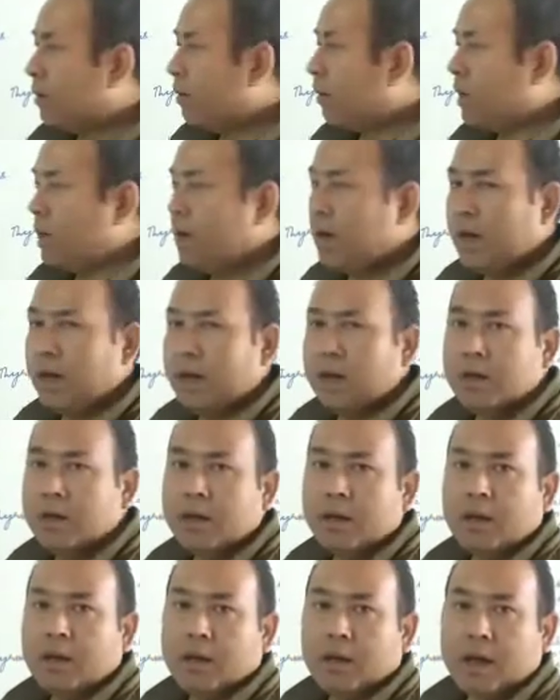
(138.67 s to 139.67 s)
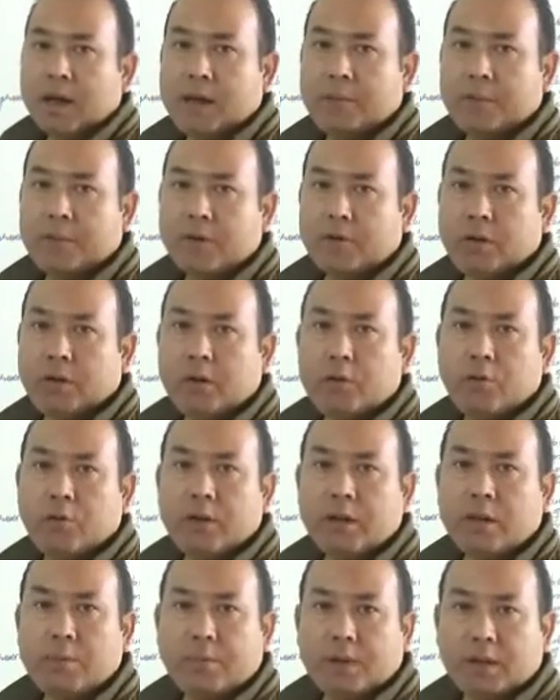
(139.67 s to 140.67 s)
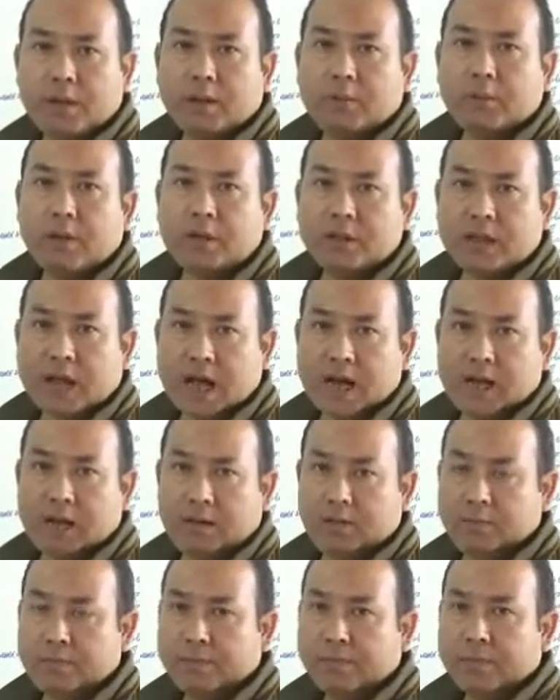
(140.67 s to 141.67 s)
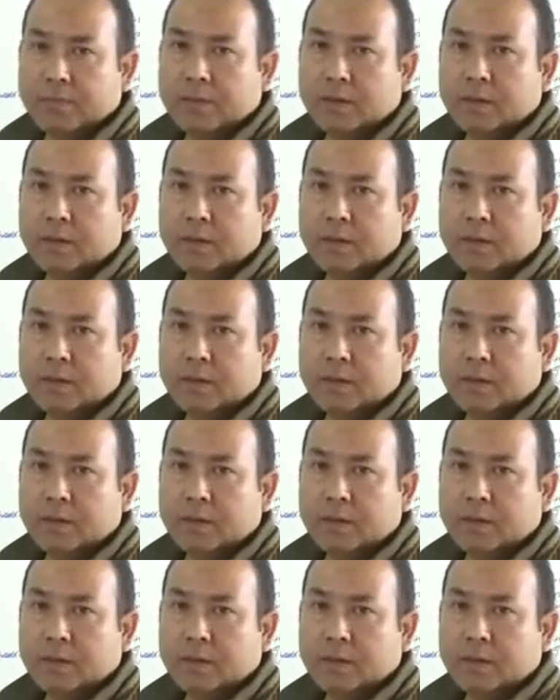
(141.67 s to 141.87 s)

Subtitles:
Okay, like particularly during the birth of the child,